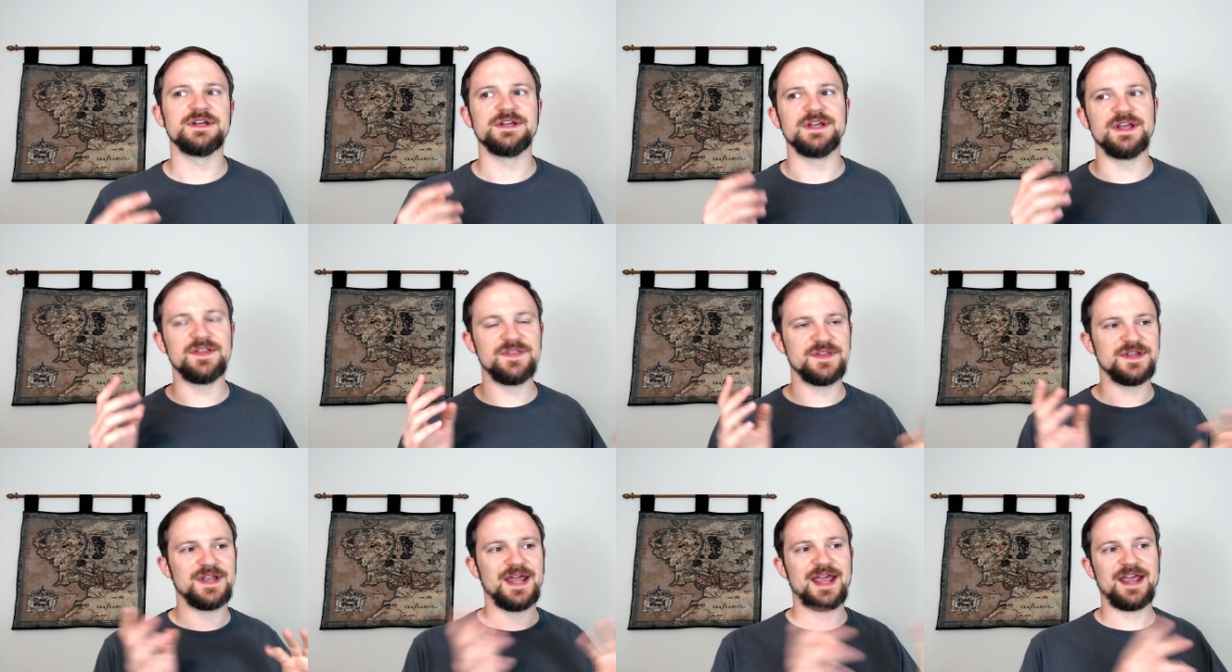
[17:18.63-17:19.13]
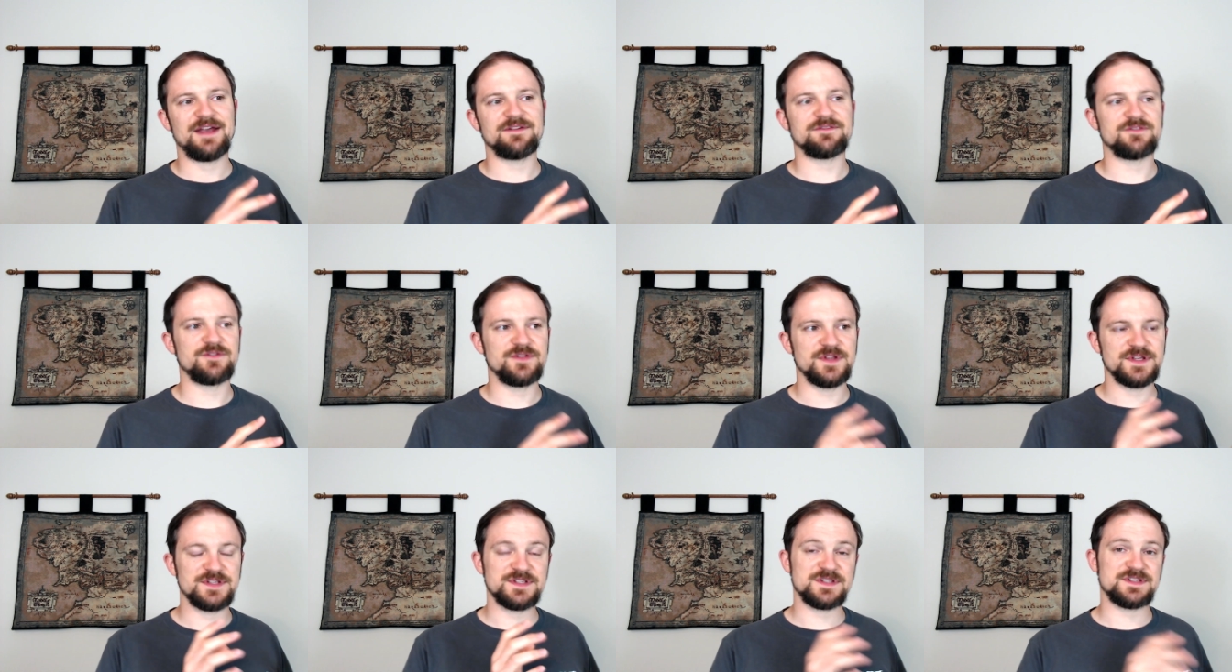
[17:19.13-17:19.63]
and then
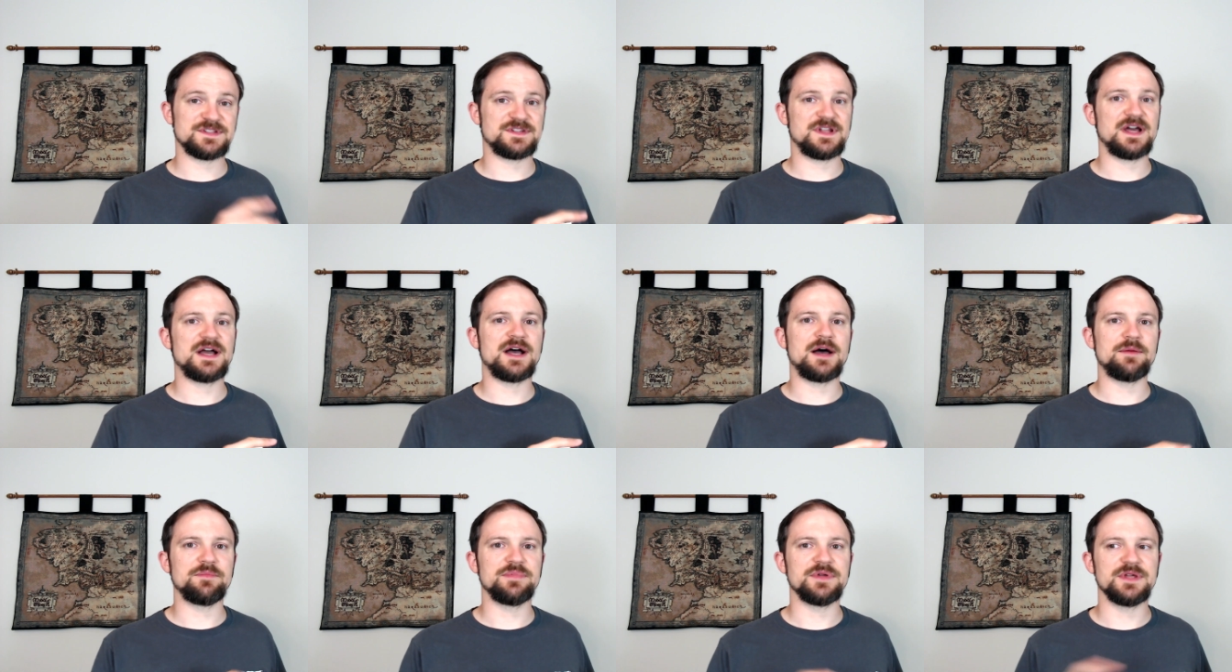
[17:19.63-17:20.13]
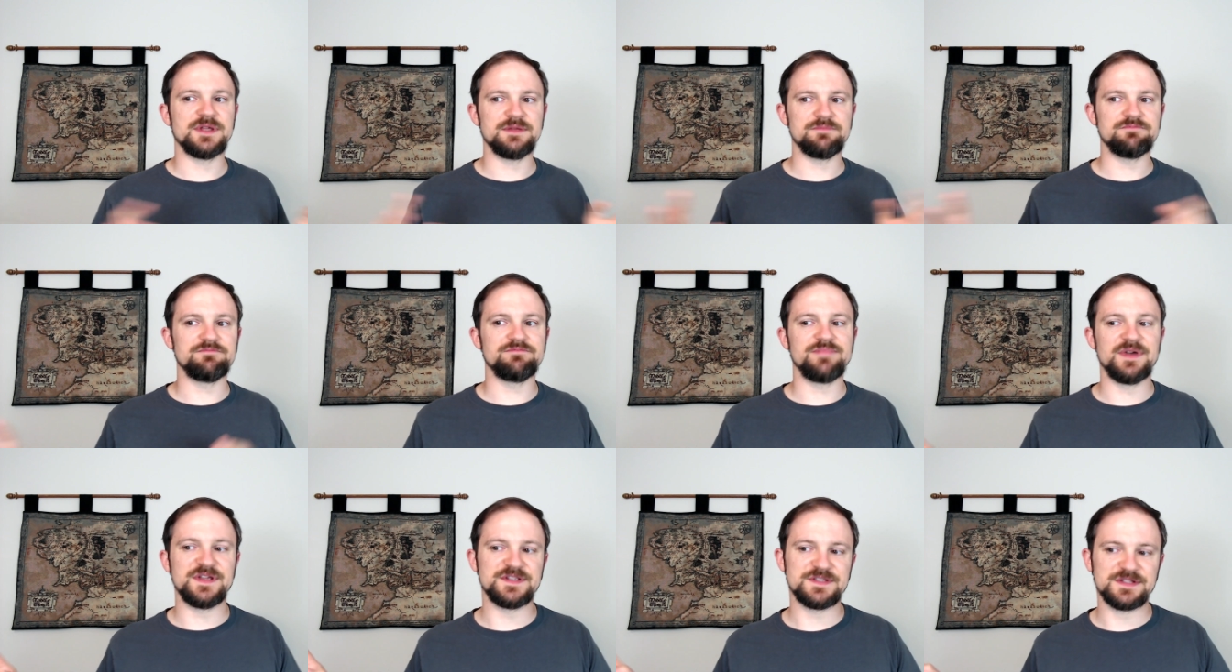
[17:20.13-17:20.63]
after they stop,
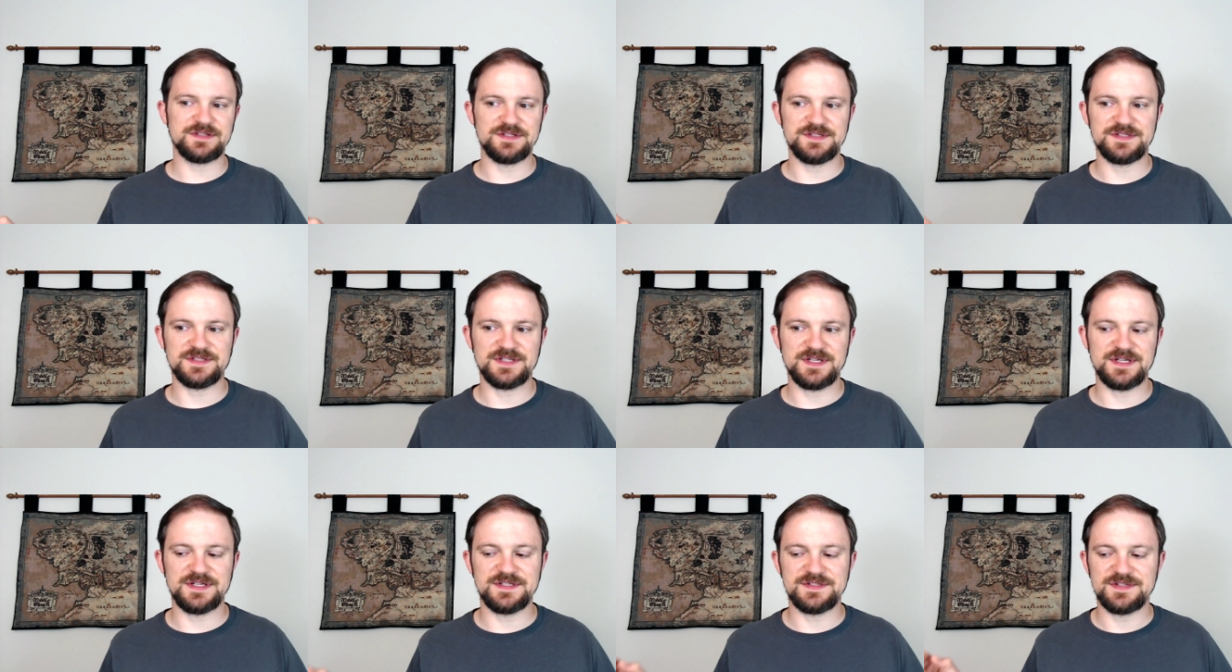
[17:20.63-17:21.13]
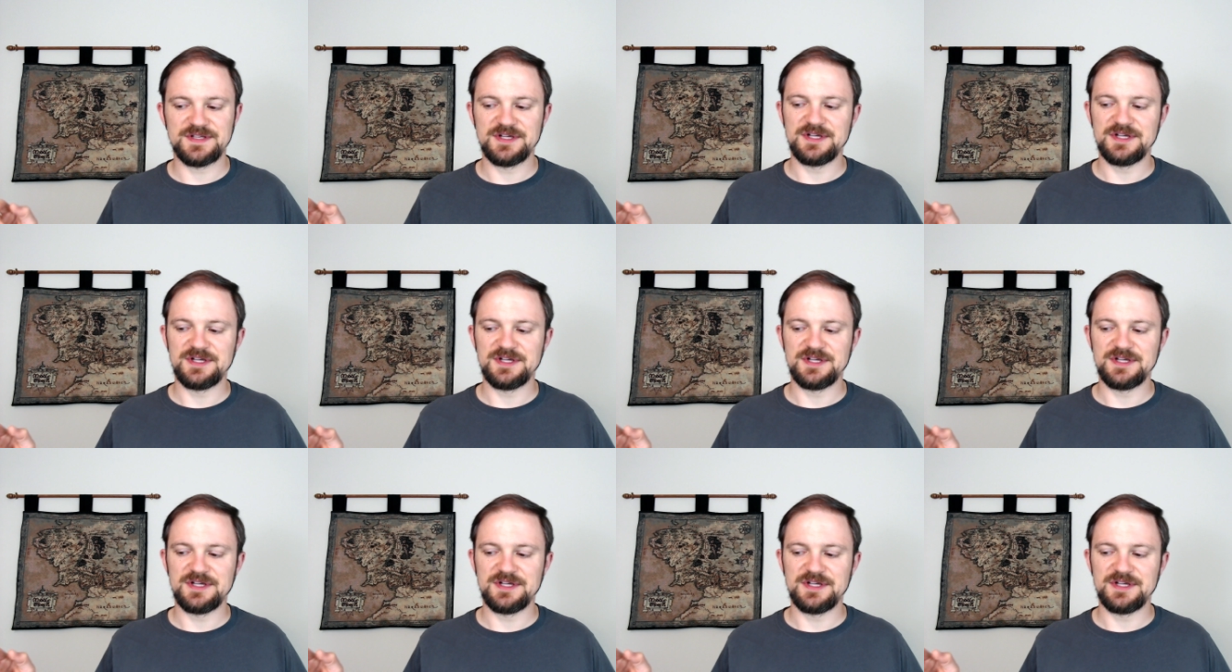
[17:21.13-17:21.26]
he basically says,